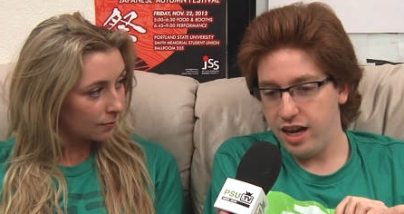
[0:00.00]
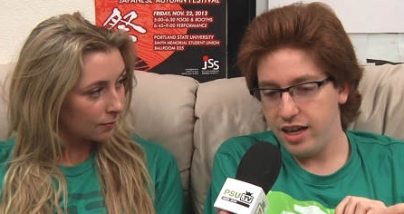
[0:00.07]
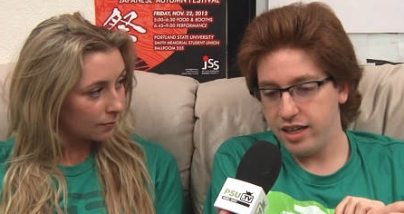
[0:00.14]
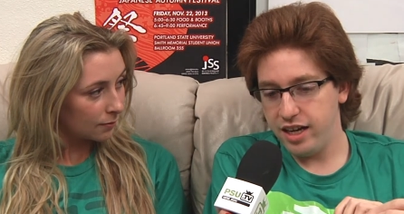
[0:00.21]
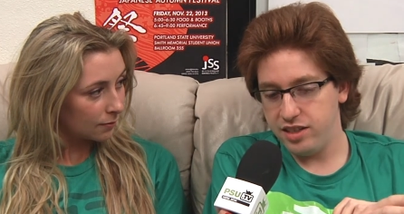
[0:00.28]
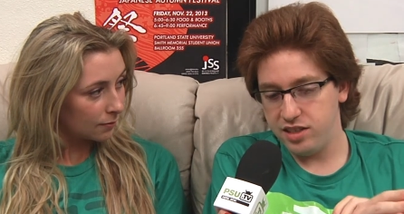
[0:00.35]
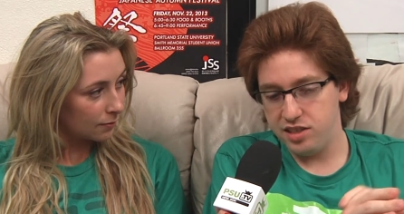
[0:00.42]
Speaker 1: I
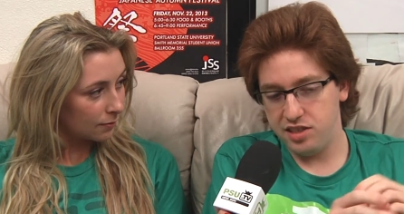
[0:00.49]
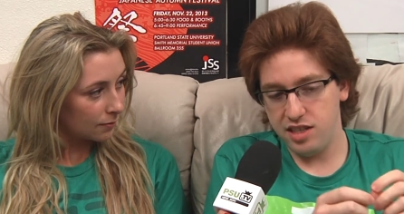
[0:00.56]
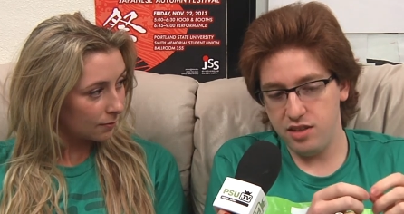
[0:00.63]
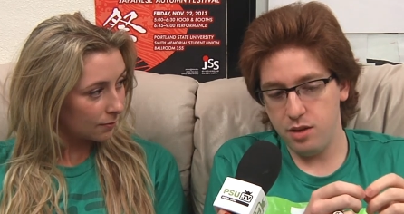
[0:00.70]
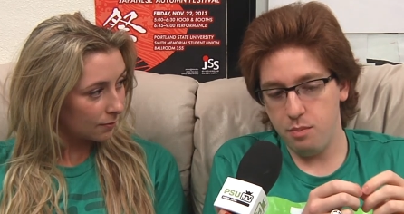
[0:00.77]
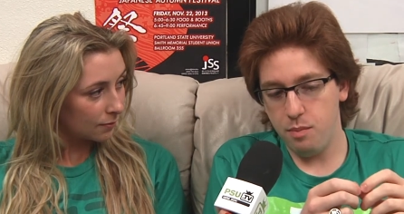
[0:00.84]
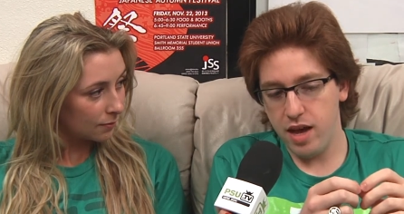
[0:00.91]
got to see
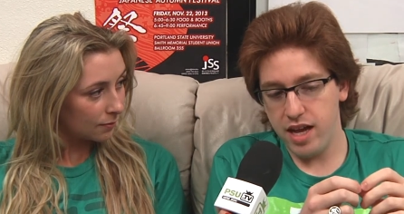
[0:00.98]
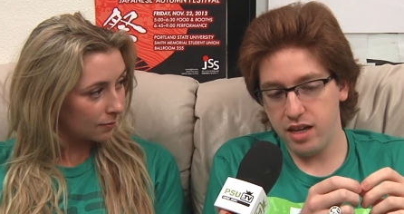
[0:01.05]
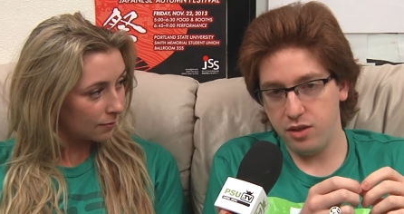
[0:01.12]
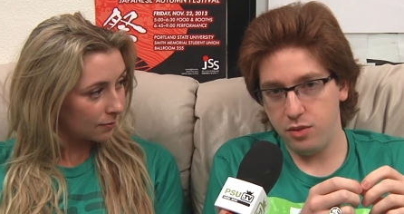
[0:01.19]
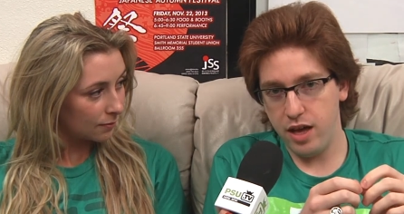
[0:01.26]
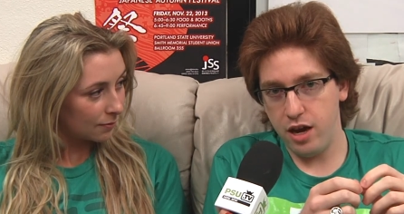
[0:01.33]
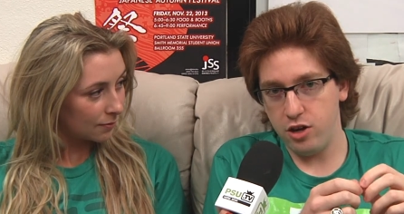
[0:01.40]
them make
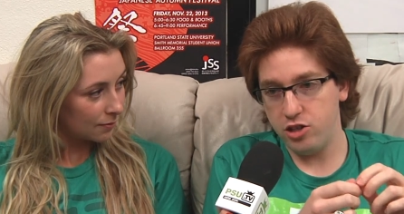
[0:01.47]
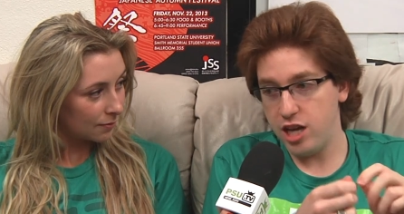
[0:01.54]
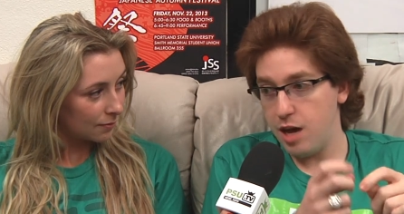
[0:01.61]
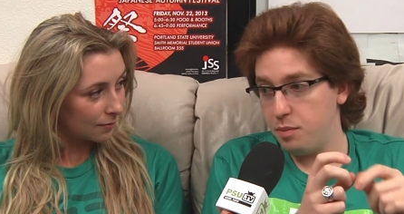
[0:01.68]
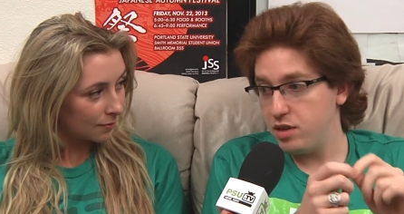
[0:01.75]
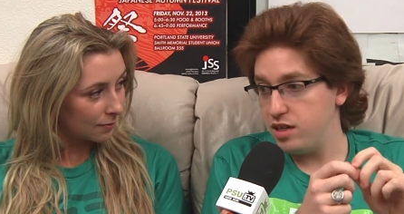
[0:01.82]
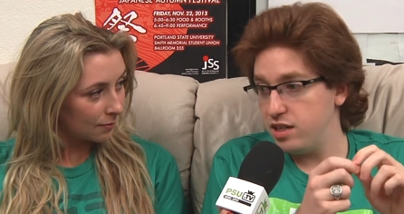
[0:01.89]
their
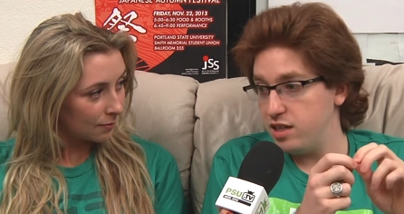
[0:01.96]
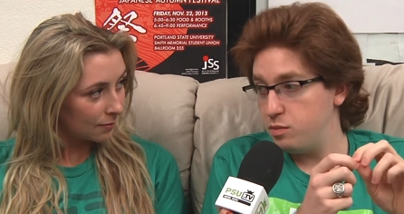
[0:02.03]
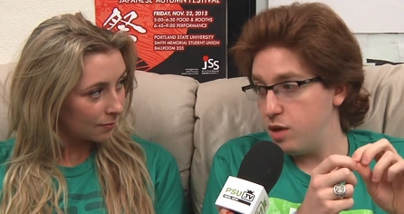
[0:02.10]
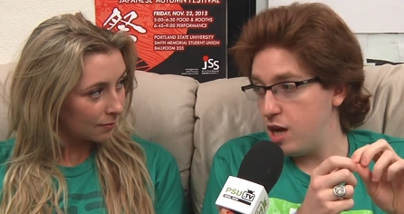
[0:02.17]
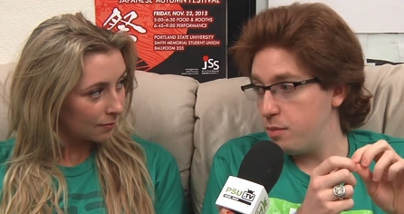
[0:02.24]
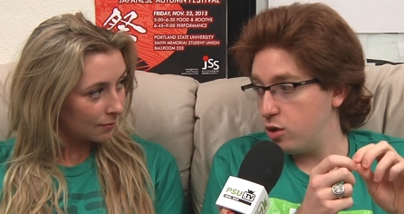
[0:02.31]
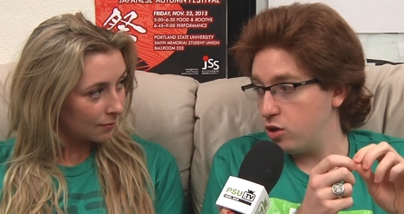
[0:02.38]
Japanese
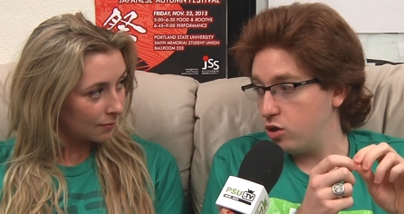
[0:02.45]
paper